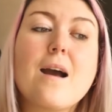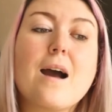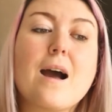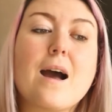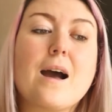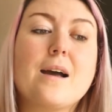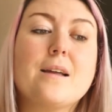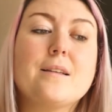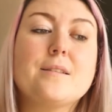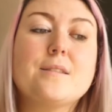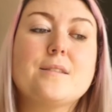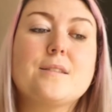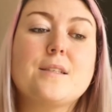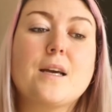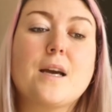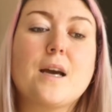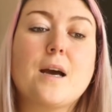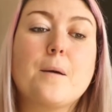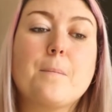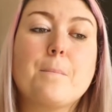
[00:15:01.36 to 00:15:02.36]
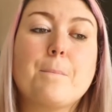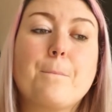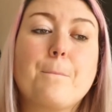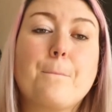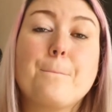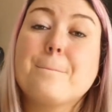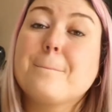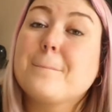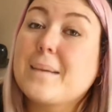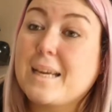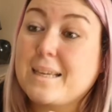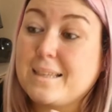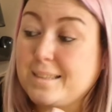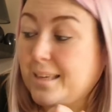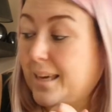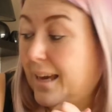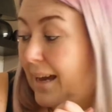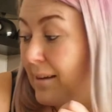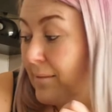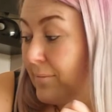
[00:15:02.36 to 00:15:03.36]
And
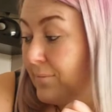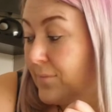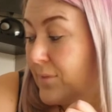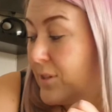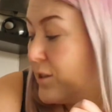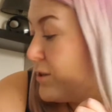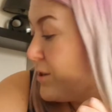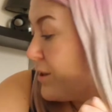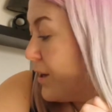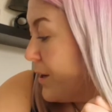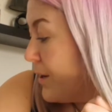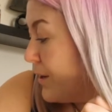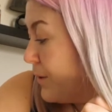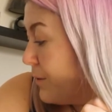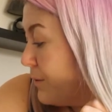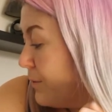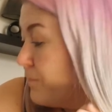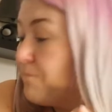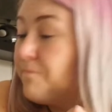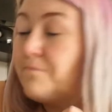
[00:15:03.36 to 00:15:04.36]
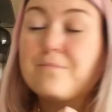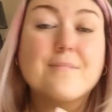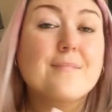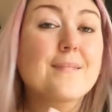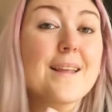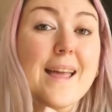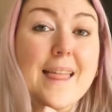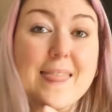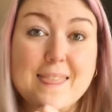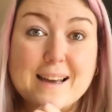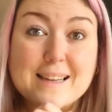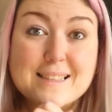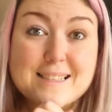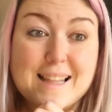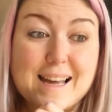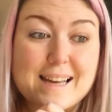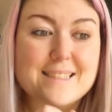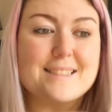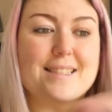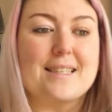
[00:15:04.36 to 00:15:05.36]
yeah, so that's
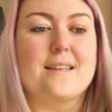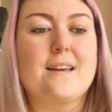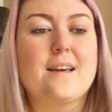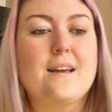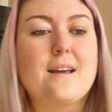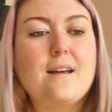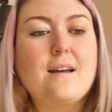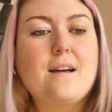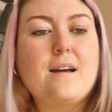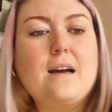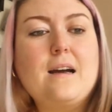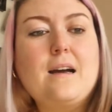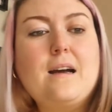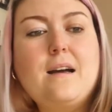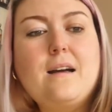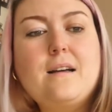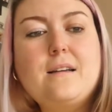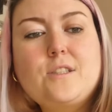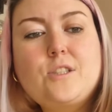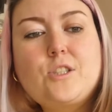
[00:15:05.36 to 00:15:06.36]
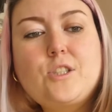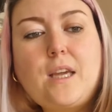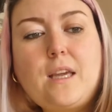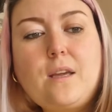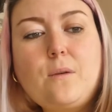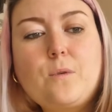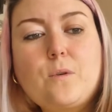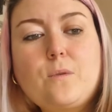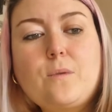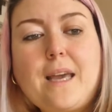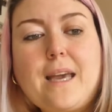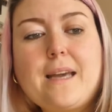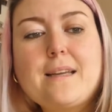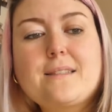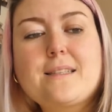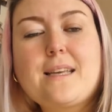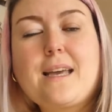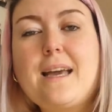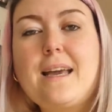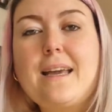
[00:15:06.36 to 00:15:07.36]
that. She will
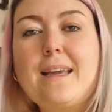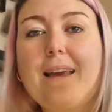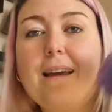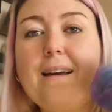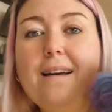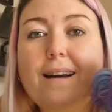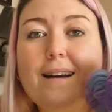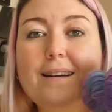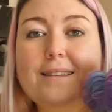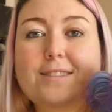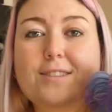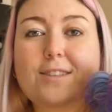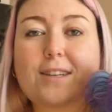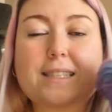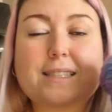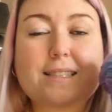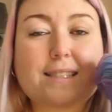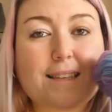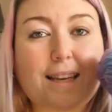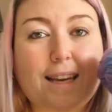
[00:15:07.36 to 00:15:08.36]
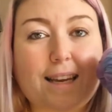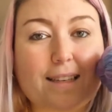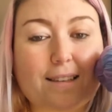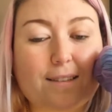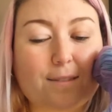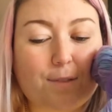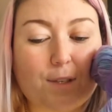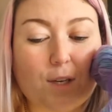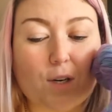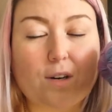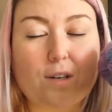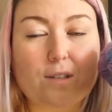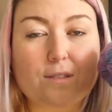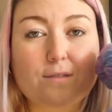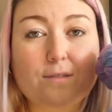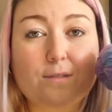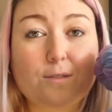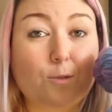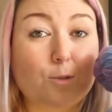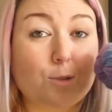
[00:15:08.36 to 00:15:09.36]
get a hand-dyed skein of
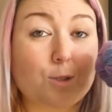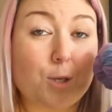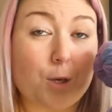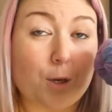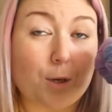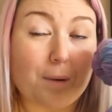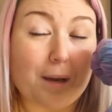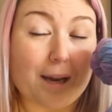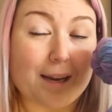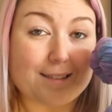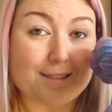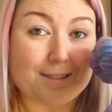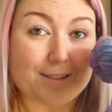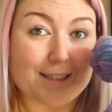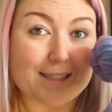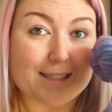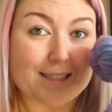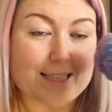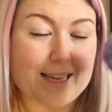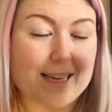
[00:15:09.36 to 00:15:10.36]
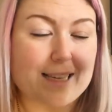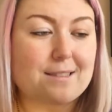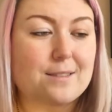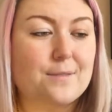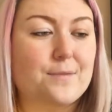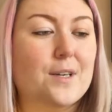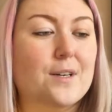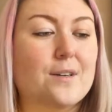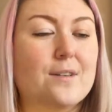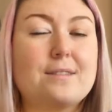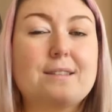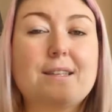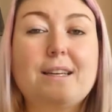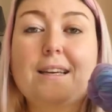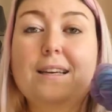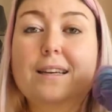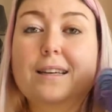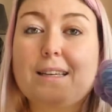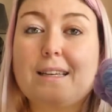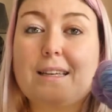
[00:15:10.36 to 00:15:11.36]
yarn, or two hand-dyed skeins of yarn,
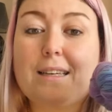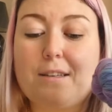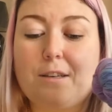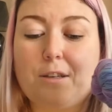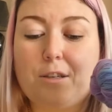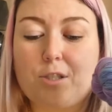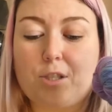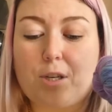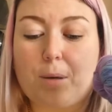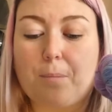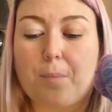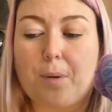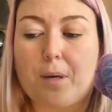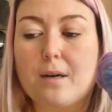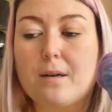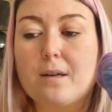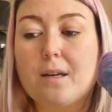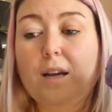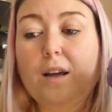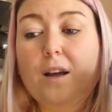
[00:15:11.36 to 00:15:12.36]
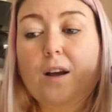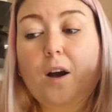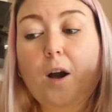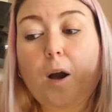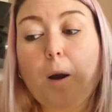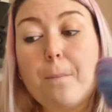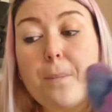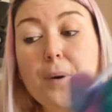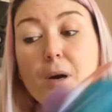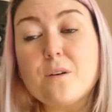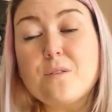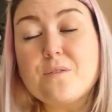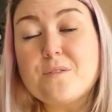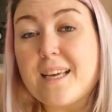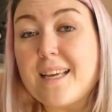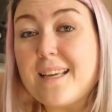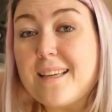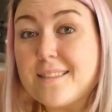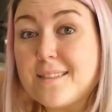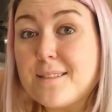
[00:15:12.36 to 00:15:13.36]
in her jumper. Her
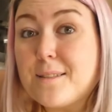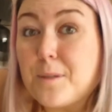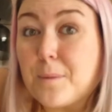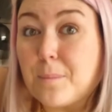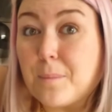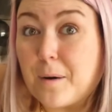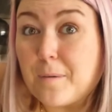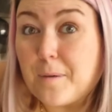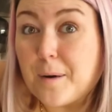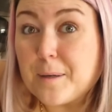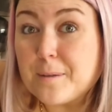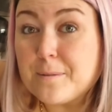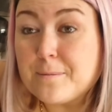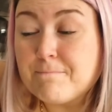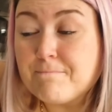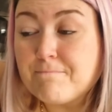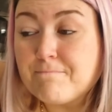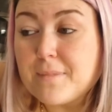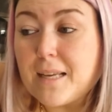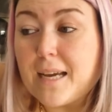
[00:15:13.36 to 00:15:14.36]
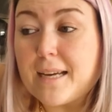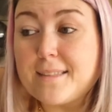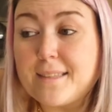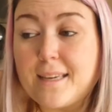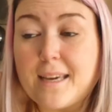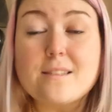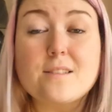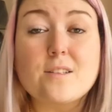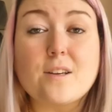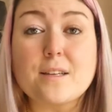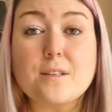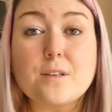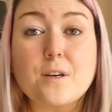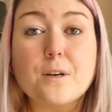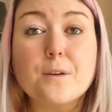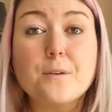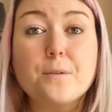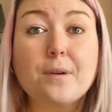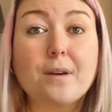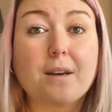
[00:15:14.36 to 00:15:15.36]
birthday is tomorrow, and yes, I
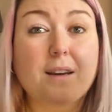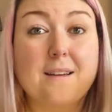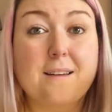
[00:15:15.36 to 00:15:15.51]
know,